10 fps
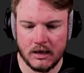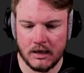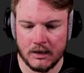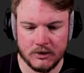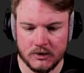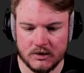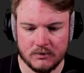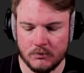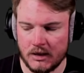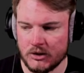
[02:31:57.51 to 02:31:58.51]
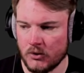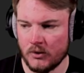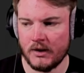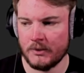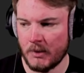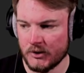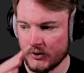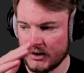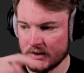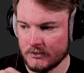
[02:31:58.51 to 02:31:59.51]
I just made sure that my
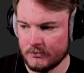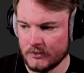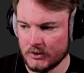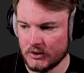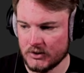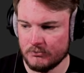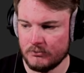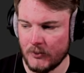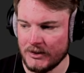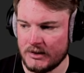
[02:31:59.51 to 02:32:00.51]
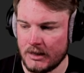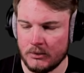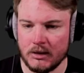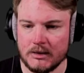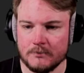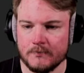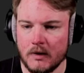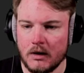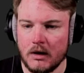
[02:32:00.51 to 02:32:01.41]
trees just went down a bit.